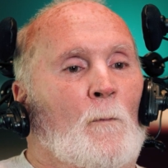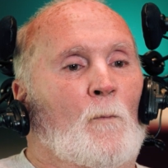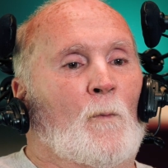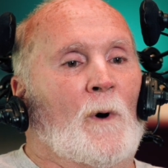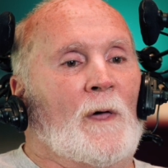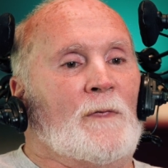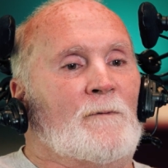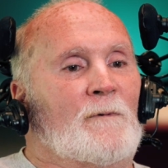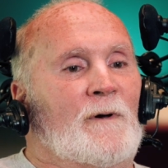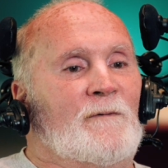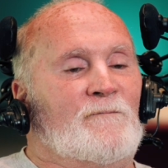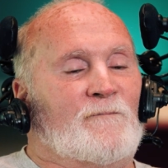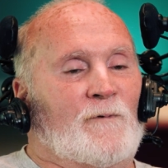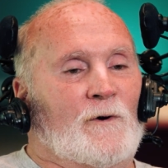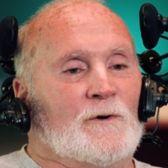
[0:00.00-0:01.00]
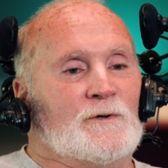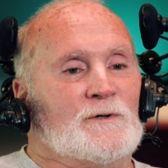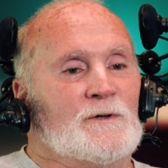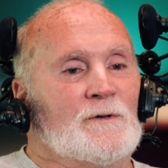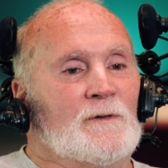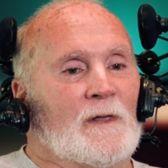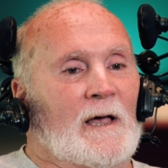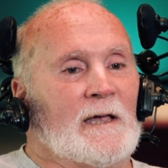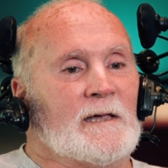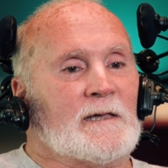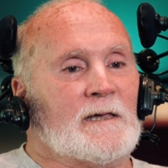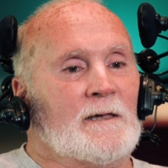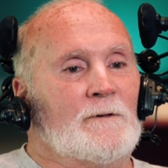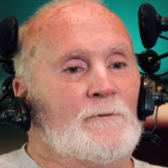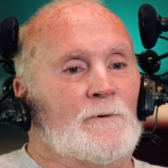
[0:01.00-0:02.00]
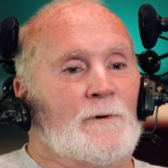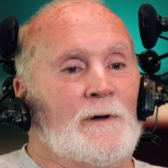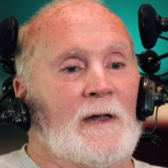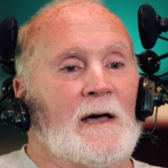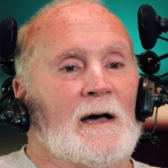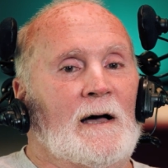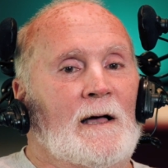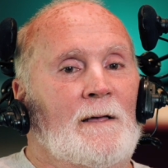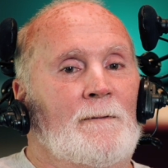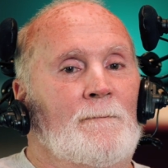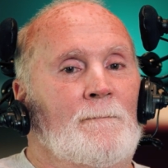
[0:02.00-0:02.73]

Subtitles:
Whether at first you like it or not,